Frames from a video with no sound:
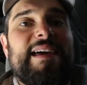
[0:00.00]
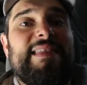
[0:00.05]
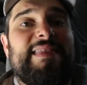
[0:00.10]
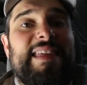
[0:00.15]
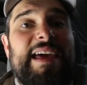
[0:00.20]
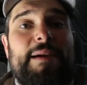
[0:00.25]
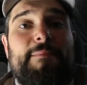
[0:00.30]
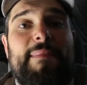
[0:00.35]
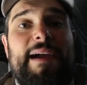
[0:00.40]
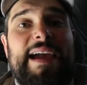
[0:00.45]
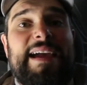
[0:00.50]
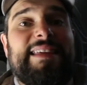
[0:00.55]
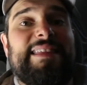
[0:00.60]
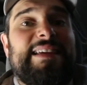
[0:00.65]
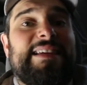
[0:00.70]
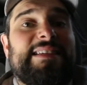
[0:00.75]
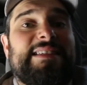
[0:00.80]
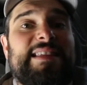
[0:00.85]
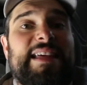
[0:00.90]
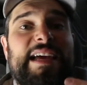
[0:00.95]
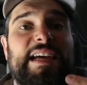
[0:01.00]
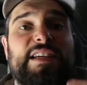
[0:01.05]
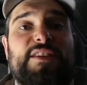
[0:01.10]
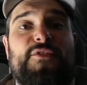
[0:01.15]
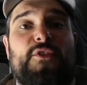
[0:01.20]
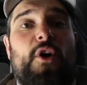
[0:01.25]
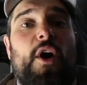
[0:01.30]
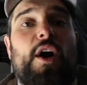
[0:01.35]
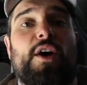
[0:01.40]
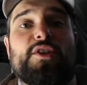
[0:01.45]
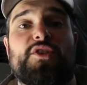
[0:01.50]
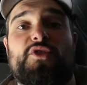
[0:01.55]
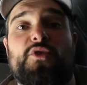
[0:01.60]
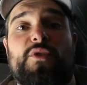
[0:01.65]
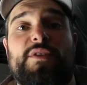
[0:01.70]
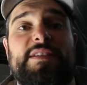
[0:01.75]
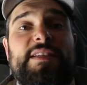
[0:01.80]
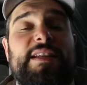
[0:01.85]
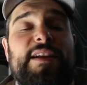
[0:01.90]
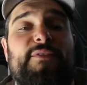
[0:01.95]
They make these things for all
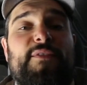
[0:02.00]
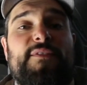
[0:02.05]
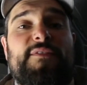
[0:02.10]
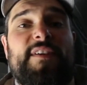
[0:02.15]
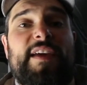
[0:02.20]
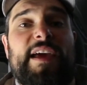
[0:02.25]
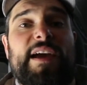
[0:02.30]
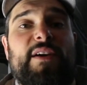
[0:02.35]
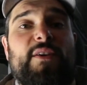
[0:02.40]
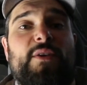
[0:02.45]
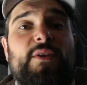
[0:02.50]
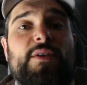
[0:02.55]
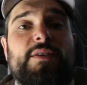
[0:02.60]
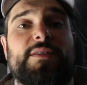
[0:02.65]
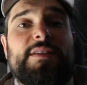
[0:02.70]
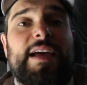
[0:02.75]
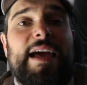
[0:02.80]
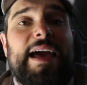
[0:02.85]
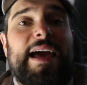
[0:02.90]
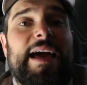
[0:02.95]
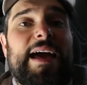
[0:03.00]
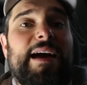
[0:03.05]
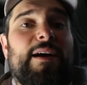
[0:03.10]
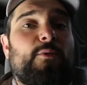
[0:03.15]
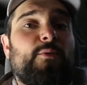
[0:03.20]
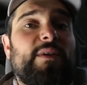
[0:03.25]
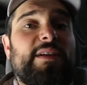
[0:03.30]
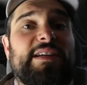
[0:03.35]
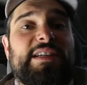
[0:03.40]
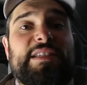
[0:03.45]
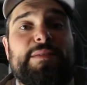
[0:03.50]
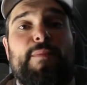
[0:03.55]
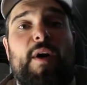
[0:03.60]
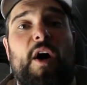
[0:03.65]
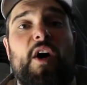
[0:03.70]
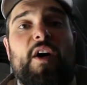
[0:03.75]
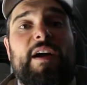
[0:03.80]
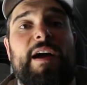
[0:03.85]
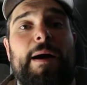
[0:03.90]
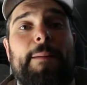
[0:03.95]
sorts of different vehicles, a really
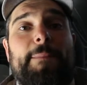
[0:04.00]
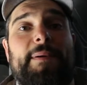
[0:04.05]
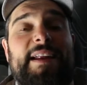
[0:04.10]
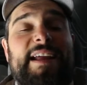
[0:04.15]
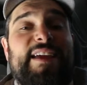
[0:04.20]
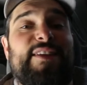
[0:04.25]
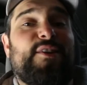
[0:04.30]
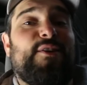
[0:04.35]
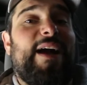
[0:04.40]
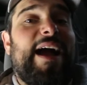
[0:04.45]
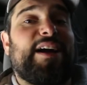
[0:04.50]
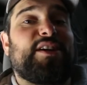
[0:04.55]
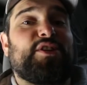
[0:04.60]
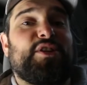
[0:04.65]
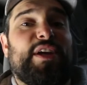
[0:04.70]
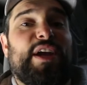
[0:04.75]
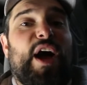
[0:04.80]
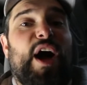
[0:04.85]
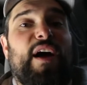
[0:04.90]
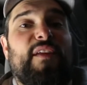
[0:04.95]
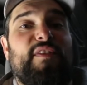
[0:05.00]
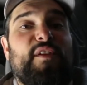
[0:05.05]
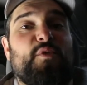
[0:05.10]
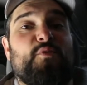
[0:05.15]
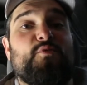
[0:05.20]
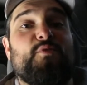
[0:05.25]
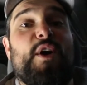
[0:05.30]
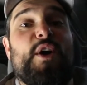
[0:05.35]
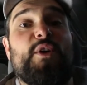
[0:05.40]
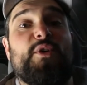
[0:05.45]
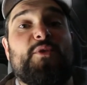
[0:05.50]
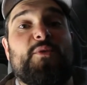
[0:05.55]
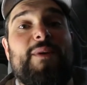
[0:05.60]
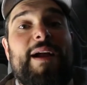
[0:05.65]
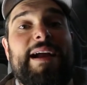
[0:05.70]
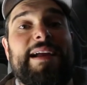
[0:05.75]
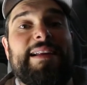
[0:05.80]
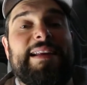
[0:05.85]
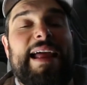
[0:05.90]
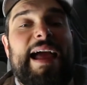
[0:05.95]
small company. They're actually on the road
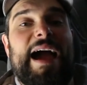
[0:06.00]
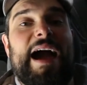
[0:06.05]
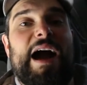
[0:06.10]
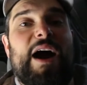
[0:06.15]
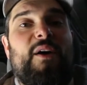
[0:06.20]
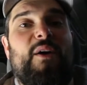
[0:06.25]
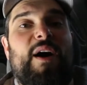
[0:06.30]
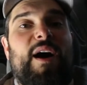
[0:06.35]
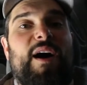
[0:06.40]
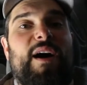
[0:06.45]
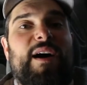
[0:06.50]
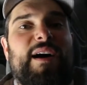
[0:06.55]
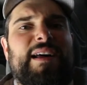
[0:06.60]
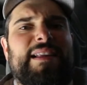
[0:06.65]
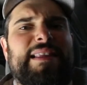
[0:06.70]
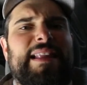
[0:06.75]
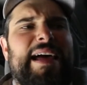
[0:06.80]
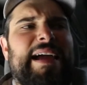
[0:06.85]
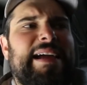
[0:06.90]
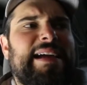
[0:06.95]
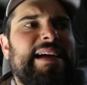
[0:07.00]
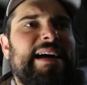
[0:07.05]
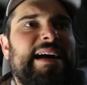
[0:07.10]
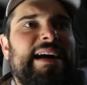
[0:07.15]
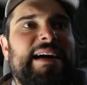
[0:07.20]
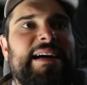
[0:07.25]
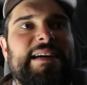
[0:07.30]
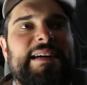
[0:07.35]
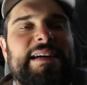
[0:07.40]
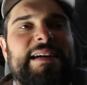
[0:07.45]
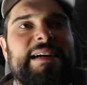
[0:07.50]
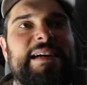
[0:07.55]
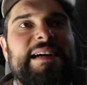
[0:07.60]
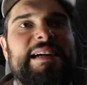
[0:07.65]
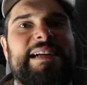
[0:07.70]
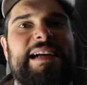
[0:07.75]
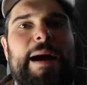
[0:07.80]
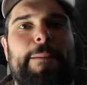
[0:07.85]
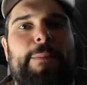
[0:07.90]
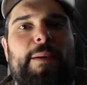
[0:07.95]
right now on like a
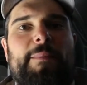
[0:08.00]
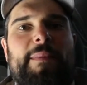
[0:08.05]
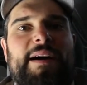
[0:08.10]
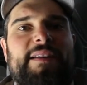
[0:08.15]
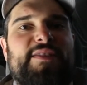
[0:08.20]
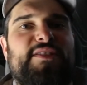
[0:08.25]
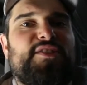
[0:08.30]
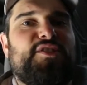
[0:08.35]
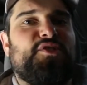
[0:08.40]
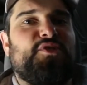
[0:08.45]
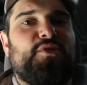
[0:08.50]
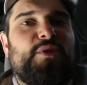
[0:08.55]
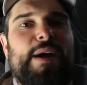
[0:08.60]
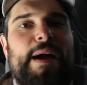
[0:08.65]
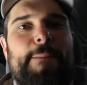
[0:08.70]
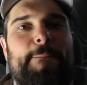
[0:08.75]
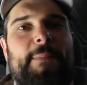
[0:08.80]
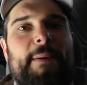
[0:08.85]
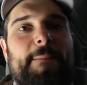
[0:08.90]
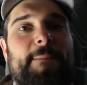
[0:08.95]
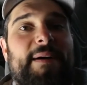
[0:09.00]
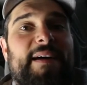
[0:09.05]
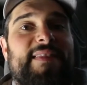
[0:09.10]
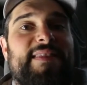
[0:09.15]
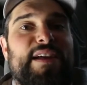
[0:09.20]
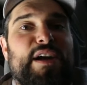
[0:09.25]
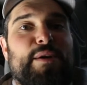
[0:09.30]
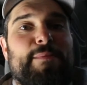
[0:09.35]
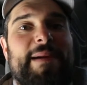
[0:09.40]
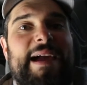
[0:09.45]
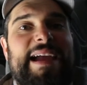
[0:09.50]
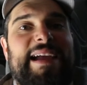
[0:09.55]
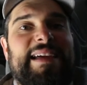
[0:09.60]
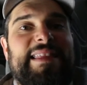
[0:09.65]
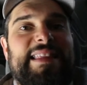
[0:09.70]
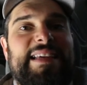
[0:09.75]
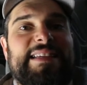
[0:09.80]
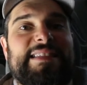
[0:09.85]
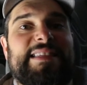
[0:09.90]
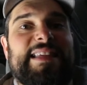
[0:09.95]
couple-month trip, but they're making
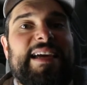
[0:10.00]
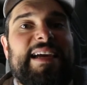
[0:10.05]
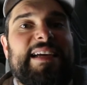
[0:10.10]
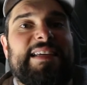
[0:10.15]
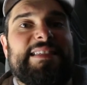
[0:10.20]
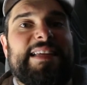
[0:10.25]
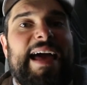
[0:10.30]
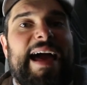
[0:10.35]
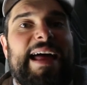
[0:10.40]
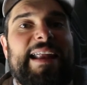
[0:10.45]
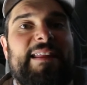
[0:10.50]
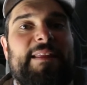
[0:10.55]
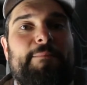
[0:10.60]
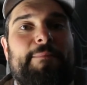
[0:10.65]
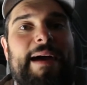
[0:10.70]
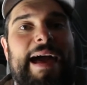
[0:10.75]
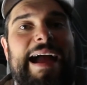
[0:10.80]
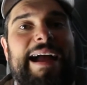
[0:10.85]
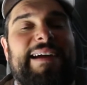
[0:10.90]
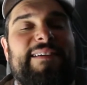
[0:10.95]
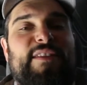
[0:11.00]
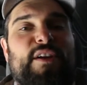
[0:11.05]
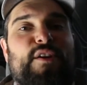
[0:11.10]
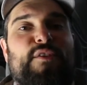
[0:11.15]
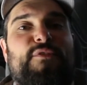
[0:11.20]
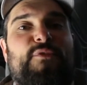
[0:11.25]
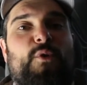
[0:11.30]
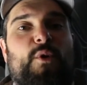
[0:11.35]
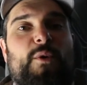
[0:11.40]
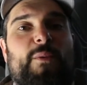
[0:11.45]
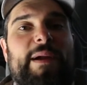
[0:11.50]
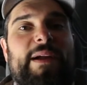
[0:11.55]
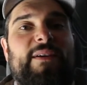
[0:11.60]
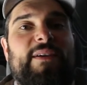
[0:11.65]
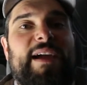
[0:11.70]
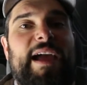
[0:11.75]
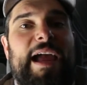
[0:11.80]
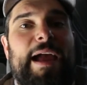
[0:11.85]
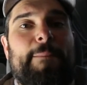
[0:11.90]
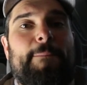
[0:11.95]
these things out of the back of their 4-wheel
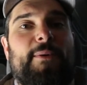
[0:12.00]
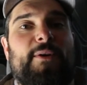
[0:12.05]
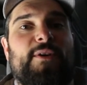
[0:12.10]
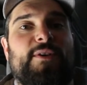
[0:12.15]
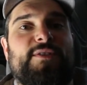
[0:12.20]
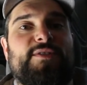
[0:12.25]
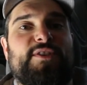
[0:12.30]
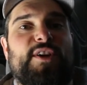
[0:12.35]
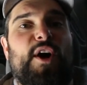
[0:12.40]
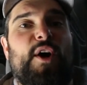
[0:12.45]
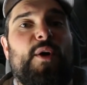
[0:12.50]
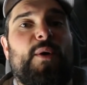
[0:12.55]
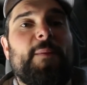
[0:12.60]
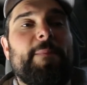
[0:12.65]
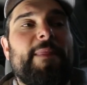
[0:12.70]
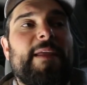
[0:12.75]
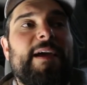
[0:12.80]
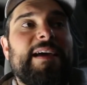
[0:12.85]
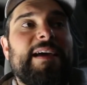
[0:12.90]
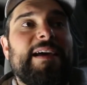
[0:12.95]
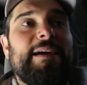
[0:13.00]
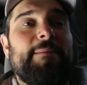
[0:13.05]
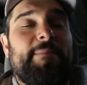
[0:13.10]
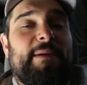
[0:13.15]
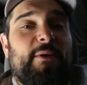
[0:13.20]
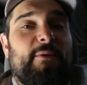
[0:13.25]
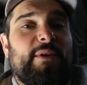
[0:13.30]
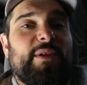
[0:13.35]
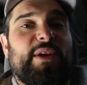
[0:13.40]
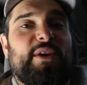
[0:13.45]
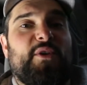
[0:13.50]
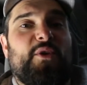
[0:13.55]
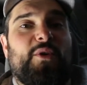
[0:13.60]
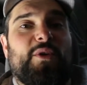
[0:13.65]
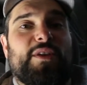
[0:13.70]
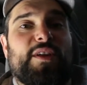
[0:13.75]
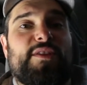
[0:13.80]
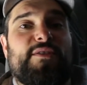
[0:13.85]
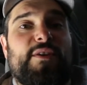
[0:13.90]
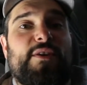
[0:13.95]
camper. So be really
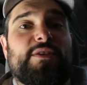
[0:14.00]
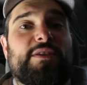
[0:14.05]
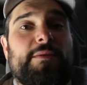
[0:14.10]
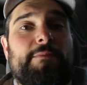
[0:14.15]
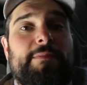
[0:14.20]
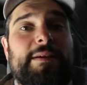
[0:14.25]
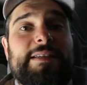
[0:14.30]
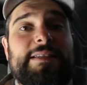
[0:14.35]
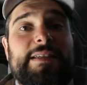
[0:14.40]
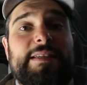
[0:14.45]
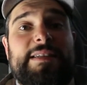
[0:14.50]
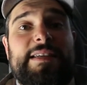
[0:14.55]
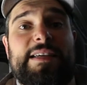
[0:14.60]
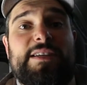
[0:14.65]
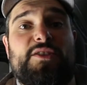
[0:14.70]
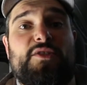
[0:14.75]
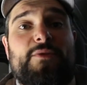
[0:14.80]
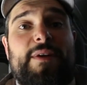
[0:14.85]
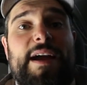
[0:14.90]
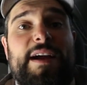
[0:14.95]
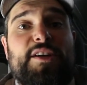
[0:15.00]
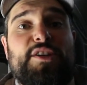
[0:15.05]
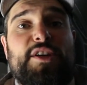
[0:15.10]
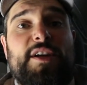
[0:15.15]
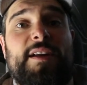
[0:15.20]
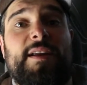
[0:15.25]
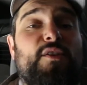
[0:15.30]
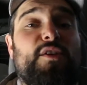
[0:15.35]
cool to throw some business his direction.